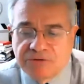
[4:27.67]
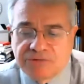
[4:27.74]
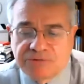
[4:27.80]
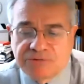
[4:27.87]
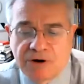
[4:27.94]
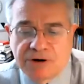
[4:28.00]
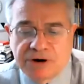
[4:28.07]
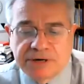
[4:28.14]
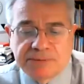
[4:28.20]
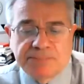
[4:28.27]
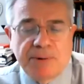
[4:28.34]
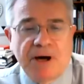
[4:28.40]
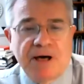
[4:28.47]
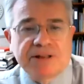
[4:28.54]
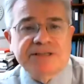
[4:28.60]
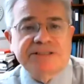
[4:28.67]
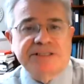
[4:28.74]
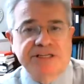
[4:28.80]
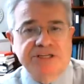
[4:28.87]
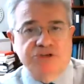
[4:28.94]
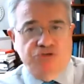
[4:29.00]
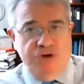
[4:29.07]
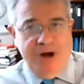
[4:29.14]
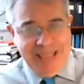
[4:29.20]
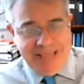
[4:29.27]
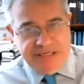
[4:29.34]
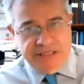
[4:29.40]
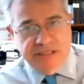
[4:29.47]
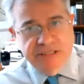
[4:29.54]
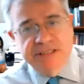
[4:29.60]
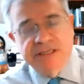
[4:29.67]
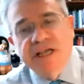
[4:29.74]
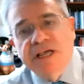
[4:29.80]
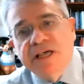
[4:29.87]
foreign policy trends